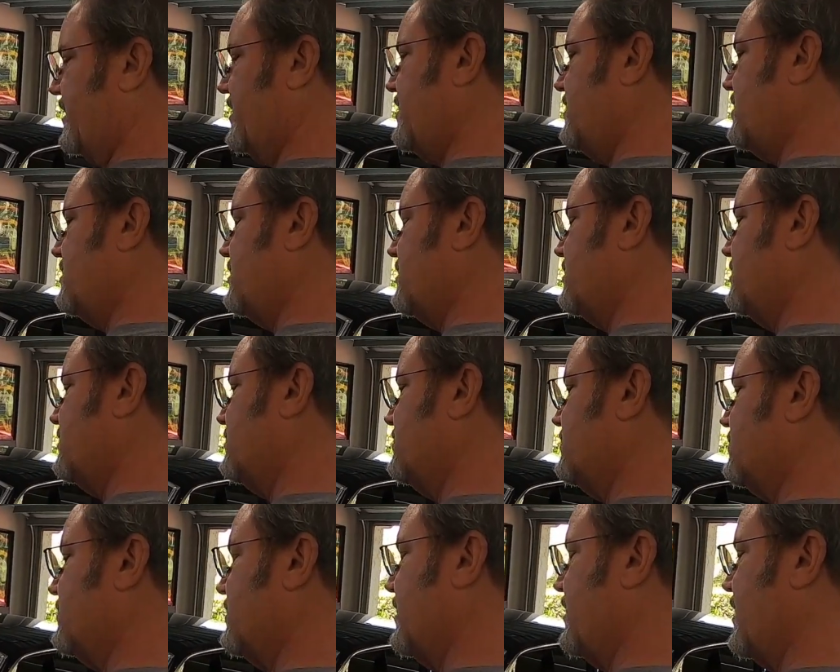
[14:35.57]
again,
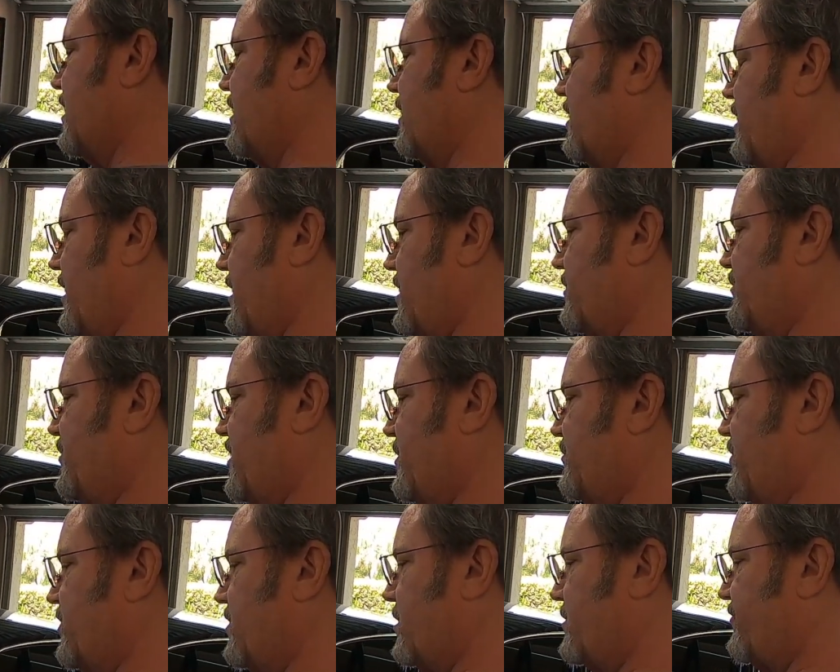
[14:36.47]
a lot of
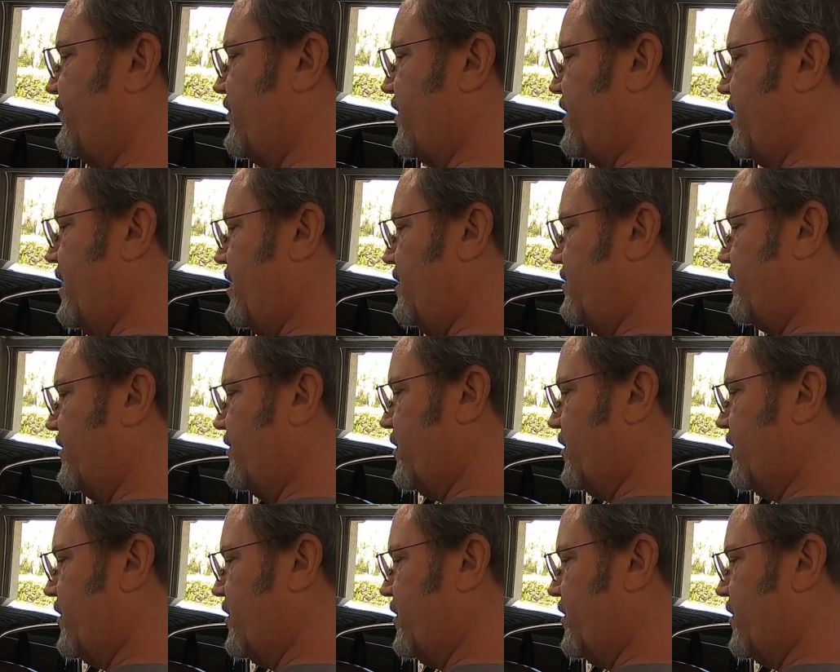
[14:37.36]
people have forgotten,